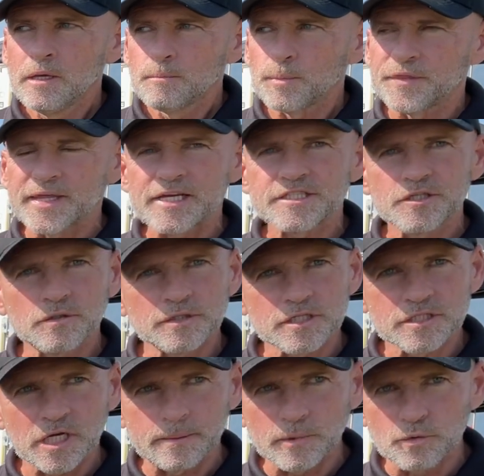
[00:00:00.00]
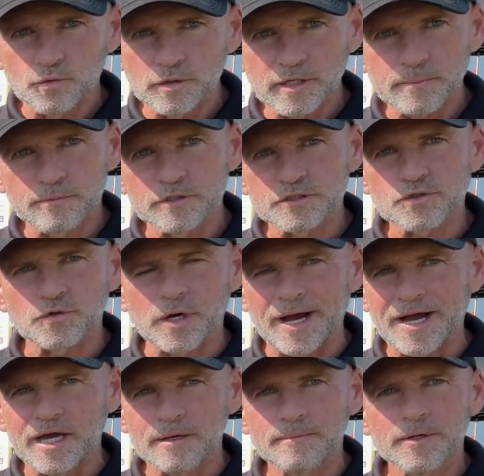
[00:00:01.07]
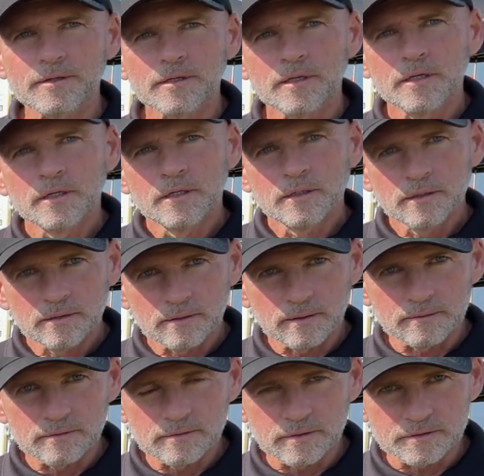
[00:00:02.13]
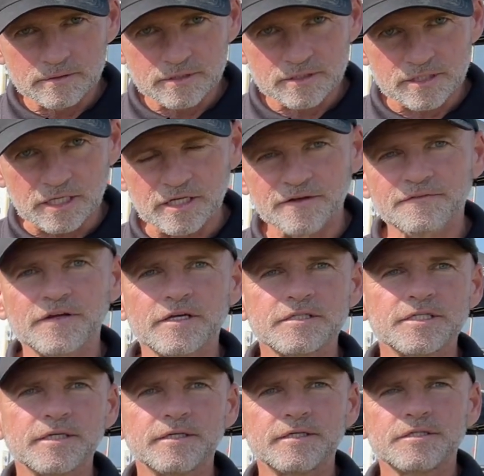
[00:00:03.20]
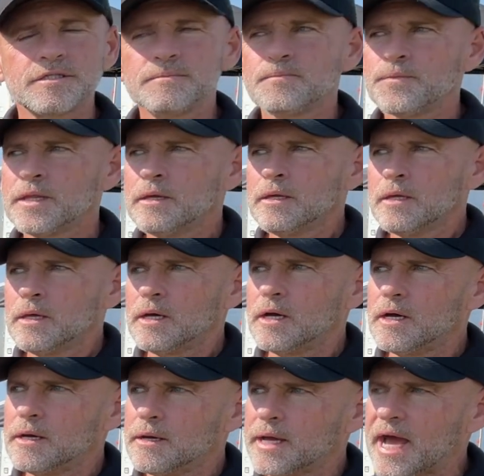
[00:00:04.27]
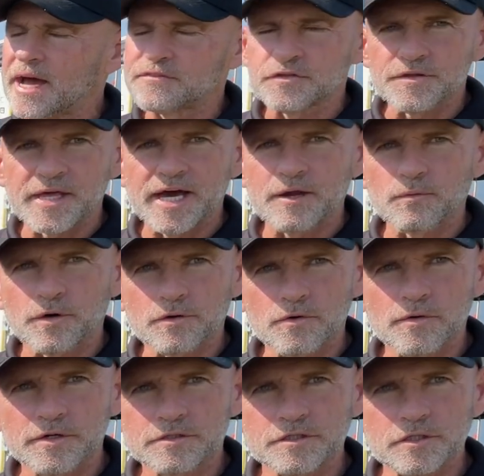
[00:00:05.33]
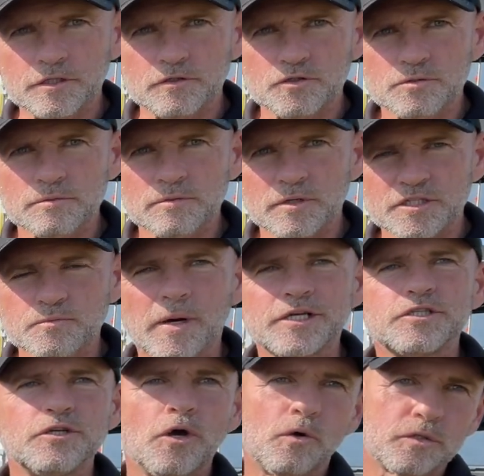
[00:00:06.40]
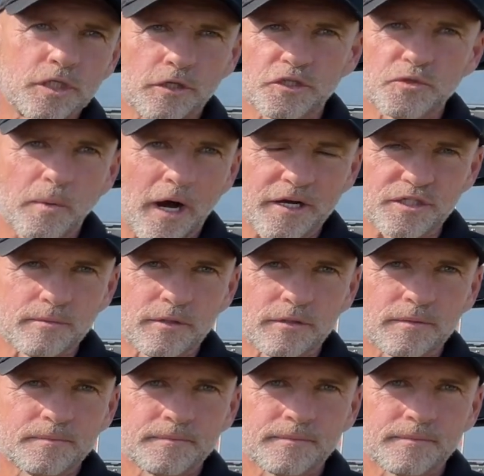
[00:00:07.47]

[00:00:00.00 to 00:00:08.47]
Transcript: But that's the only time we really prescribe significant tillage. Uh, after that, we're going to use as much no-till as possible.